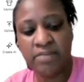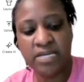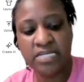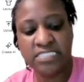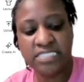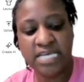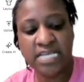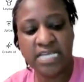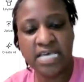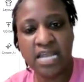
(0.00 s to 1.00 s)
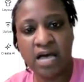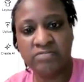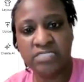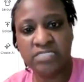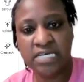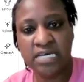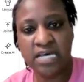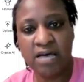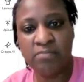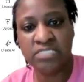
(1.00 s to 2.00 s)
I'm going to take that
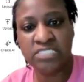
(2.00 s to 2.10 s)
offset,